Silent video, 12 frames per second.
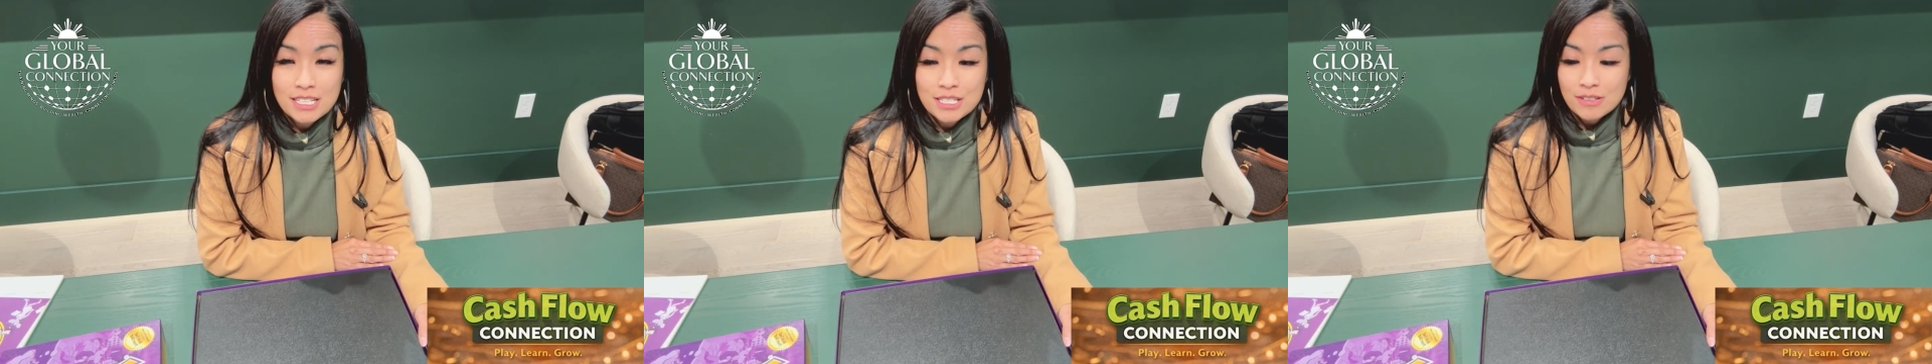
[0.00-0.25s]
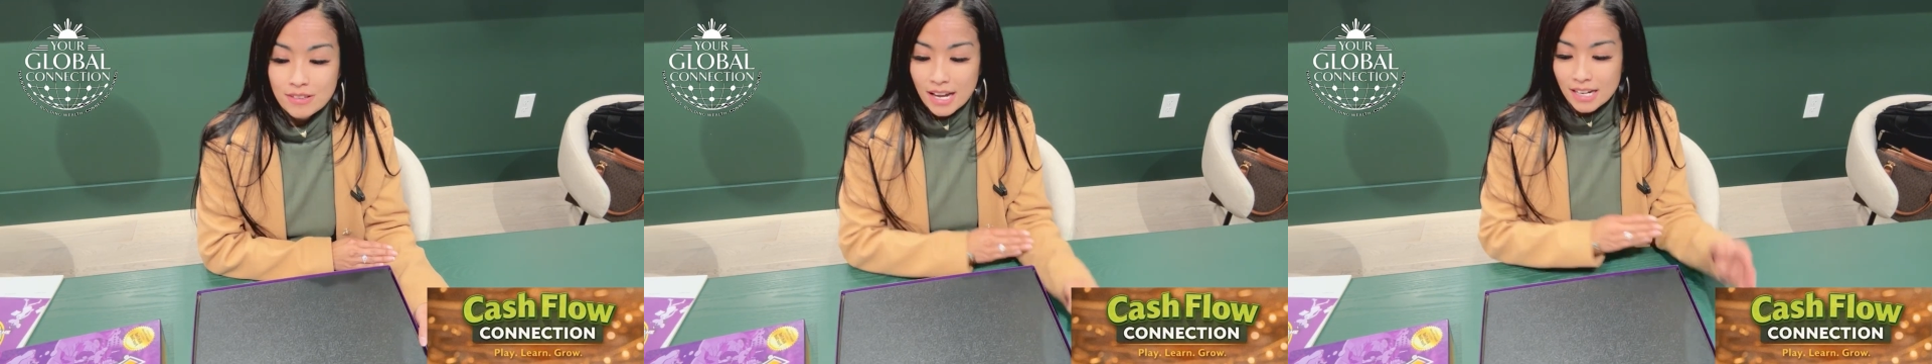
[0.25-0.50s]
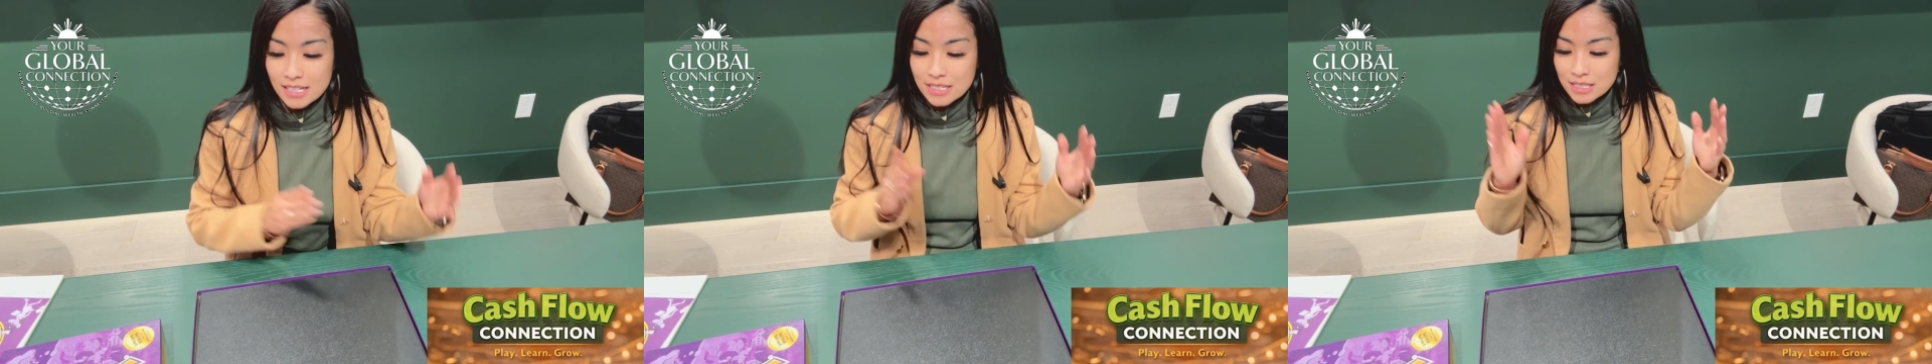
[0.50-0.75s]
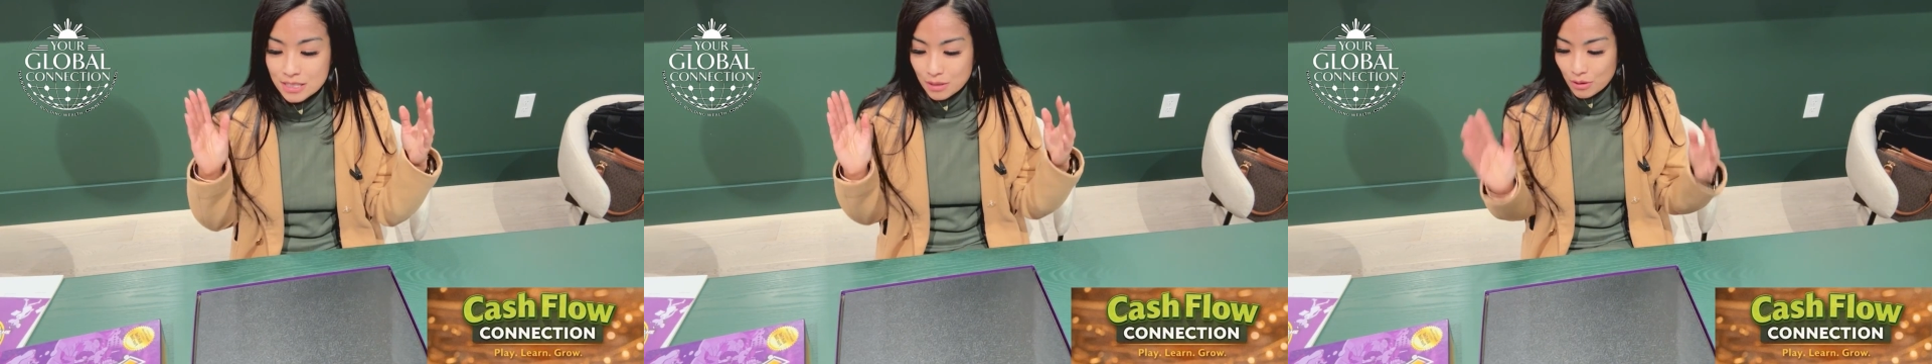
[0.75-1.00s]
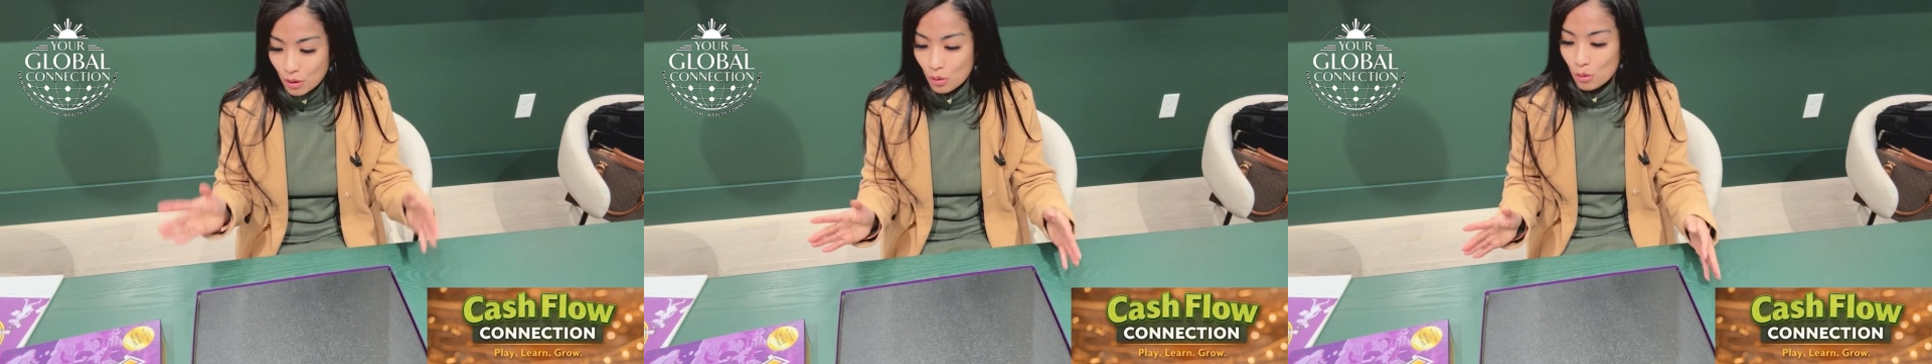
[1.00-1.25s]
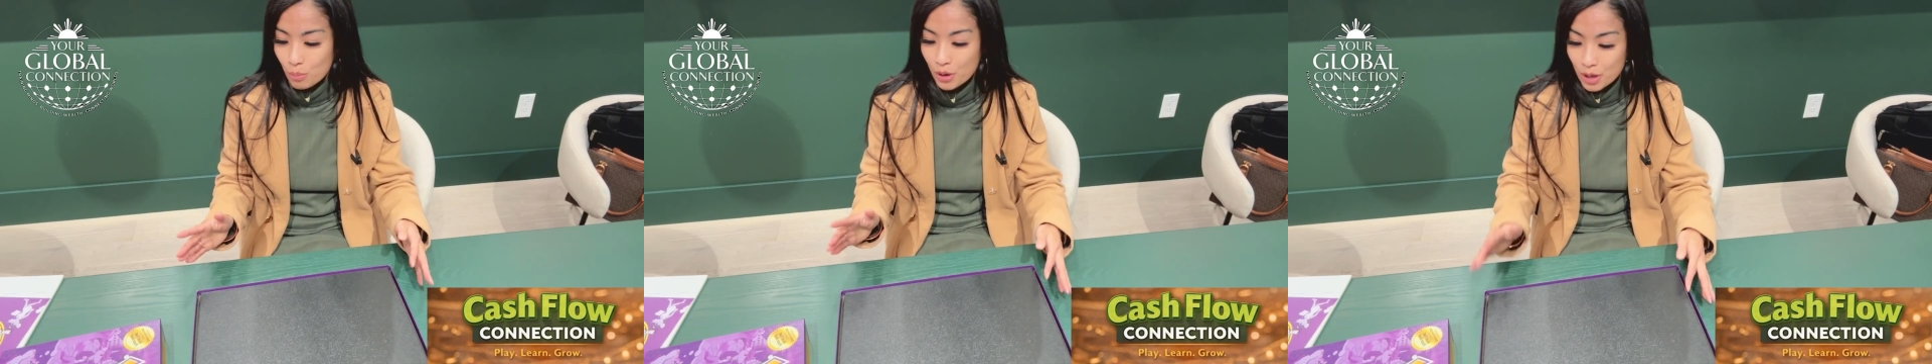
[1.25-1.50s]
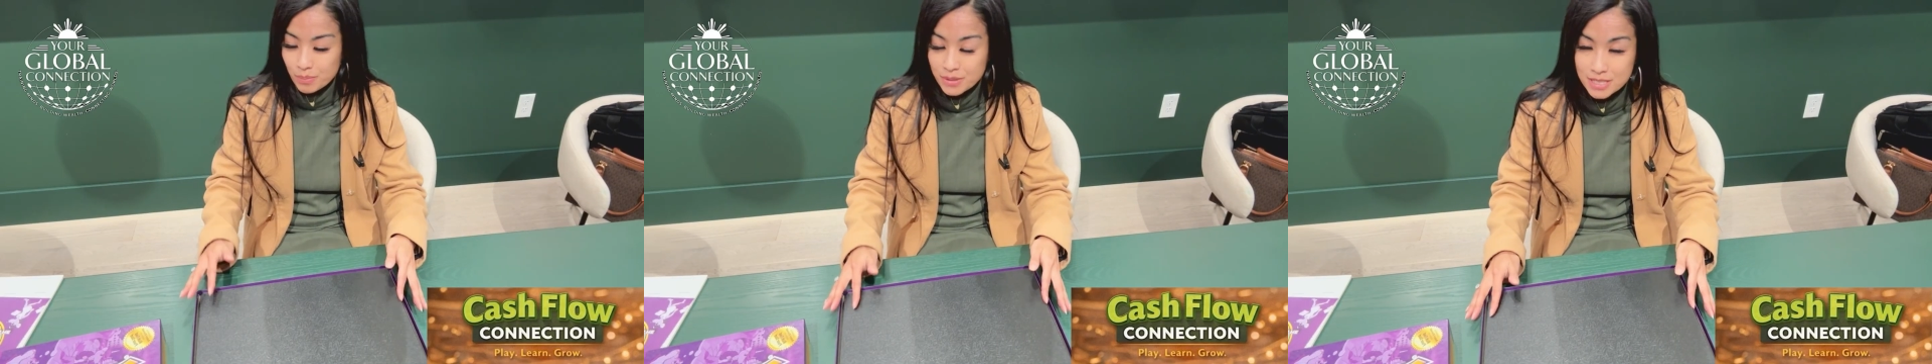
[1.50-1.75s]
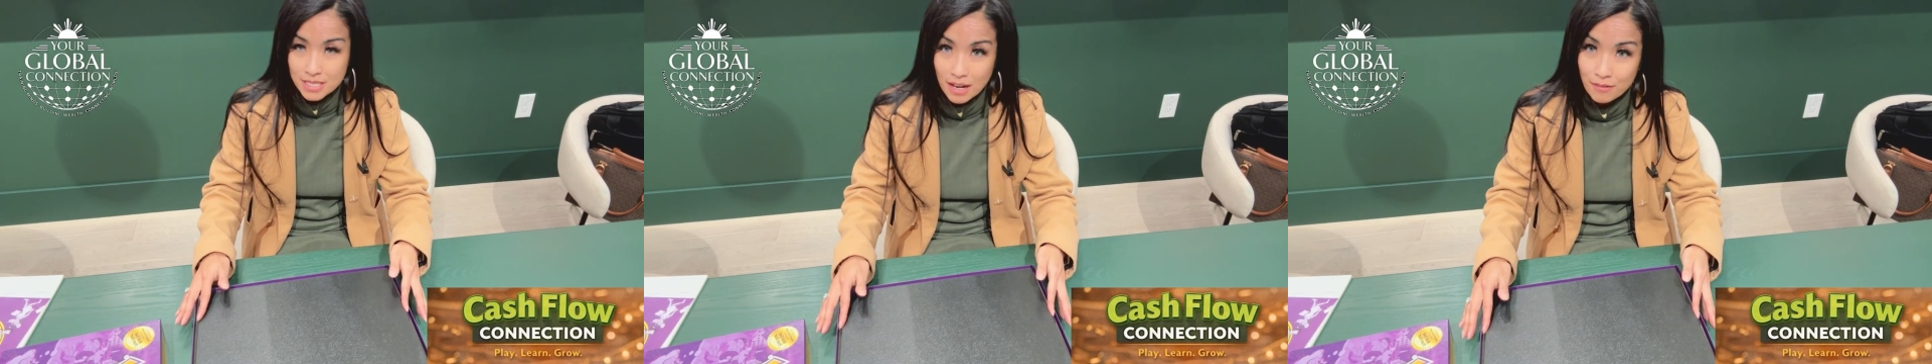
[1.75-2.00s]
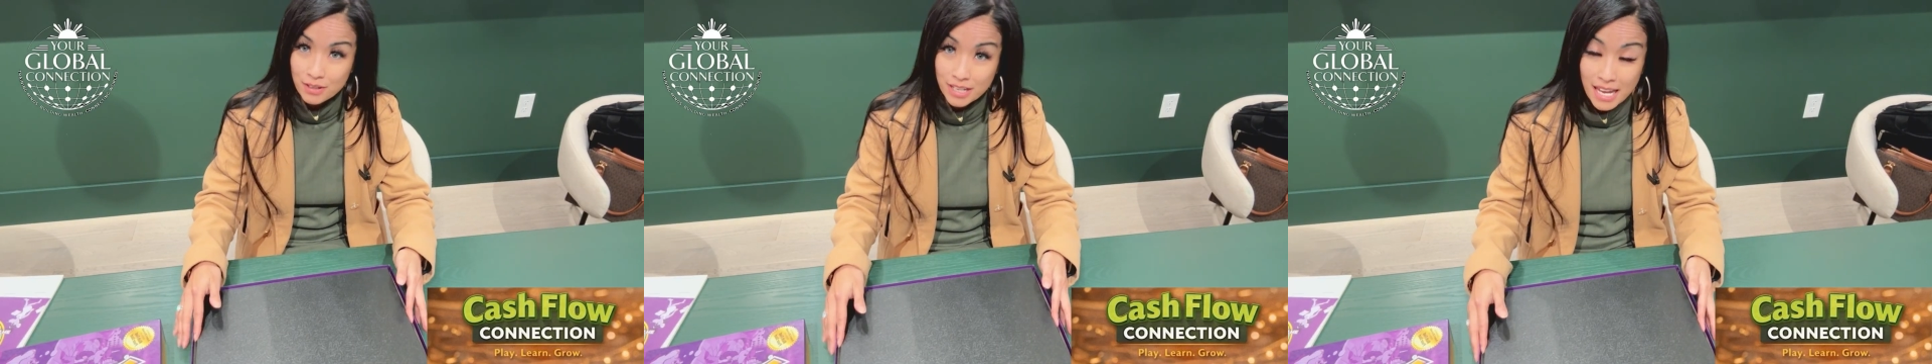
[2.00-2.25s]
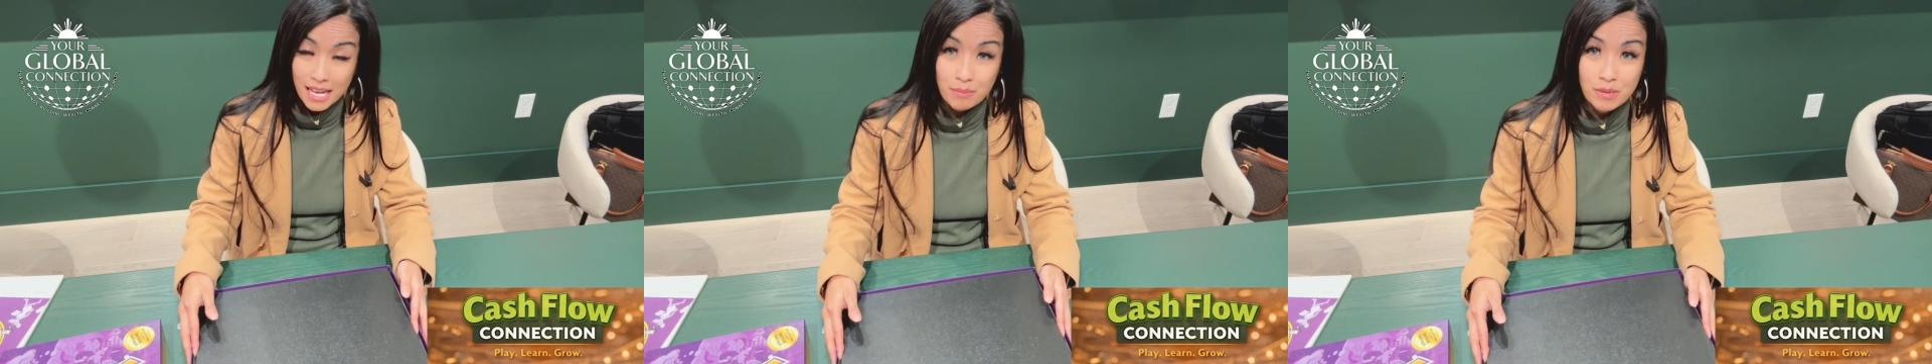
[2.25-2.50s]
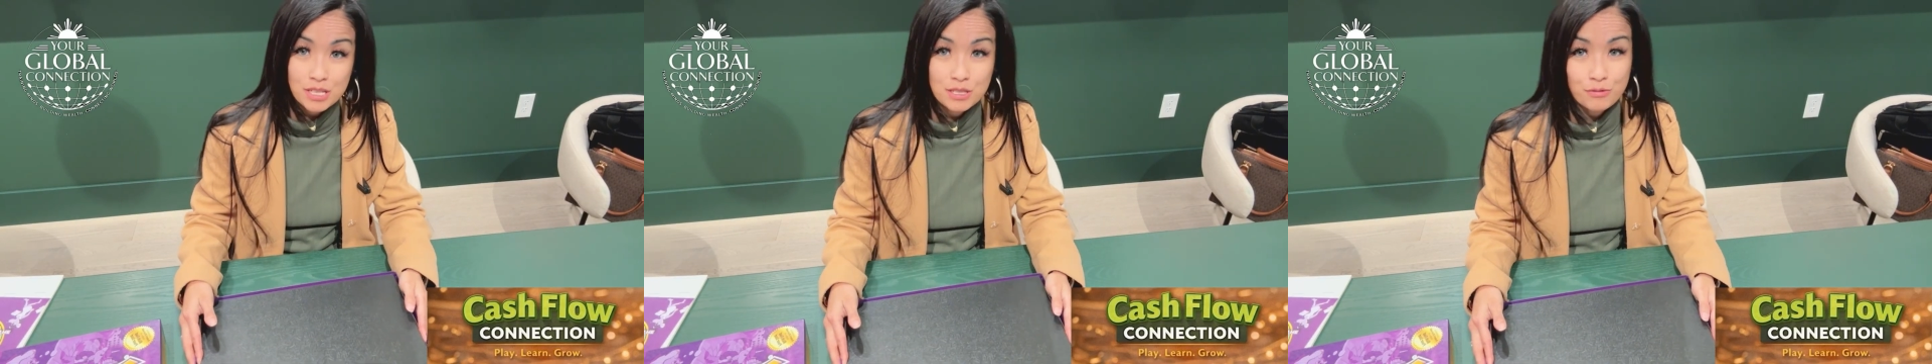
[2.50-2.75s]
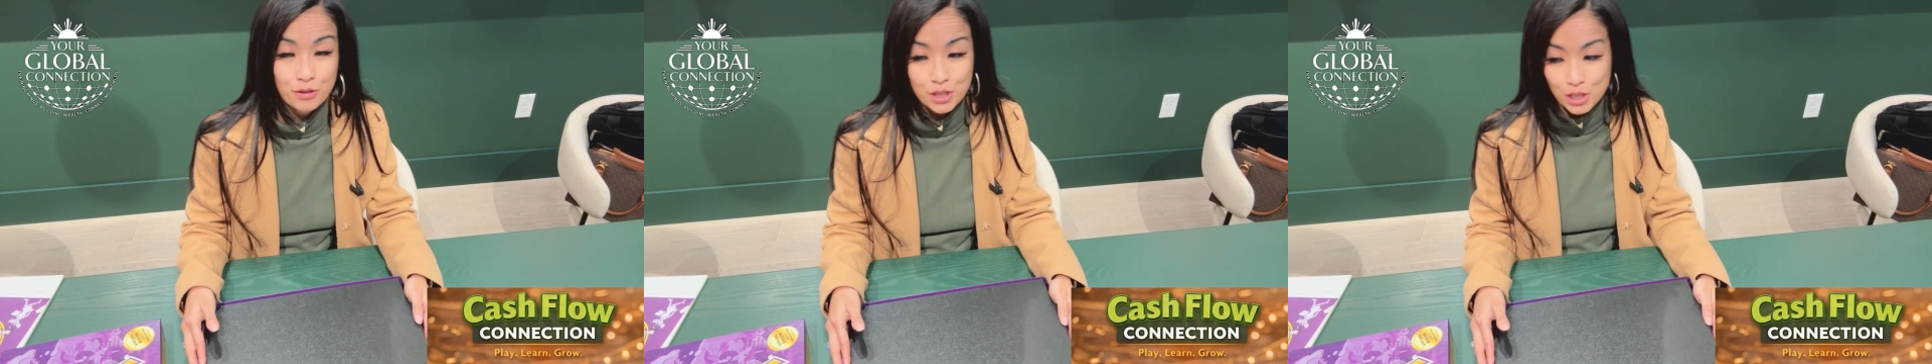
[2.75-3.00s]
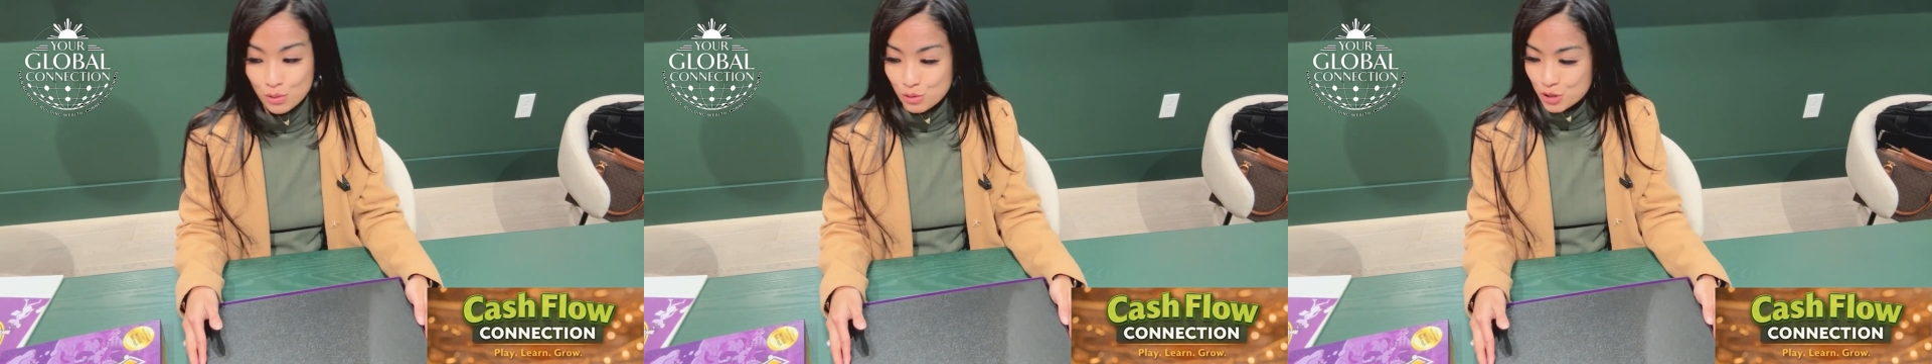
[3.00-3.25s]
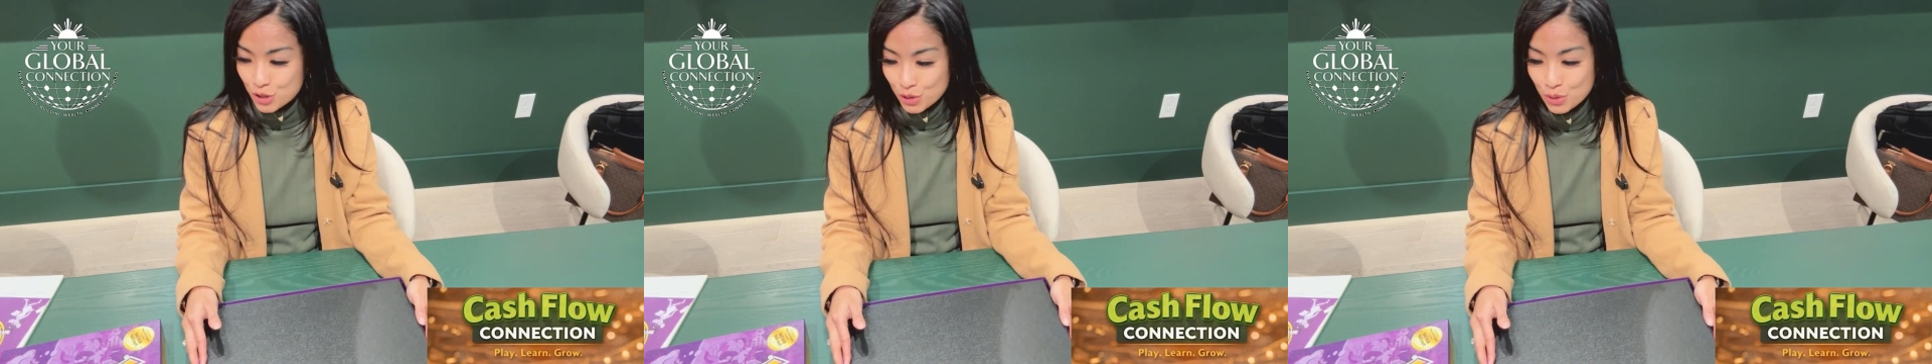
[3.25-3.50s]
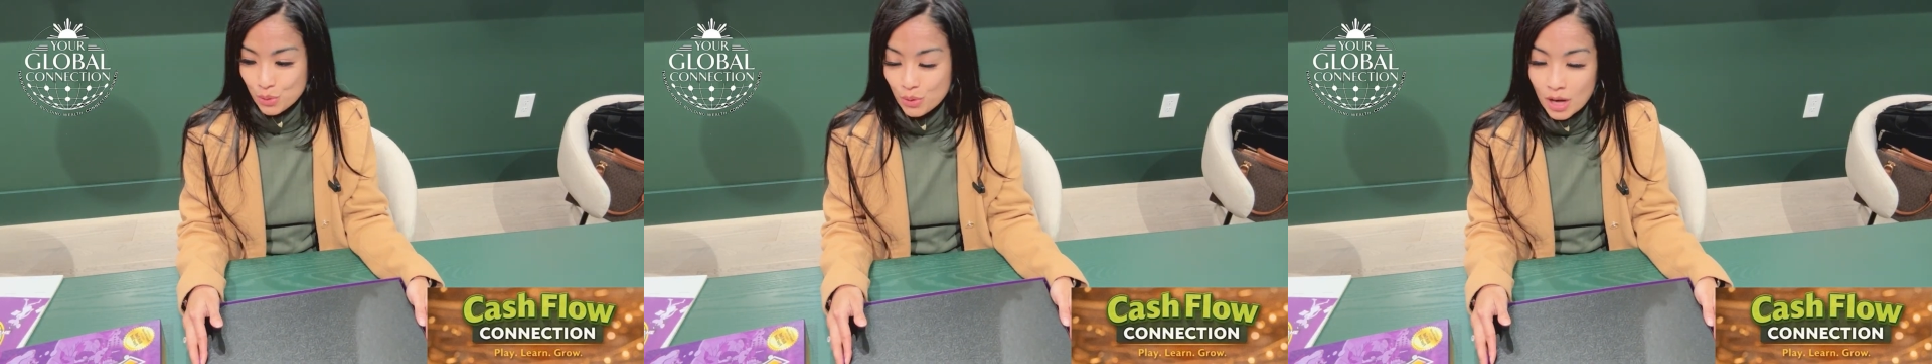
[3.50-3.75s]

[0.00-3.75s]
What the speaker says: So that is the whole purpose of the game, is for you to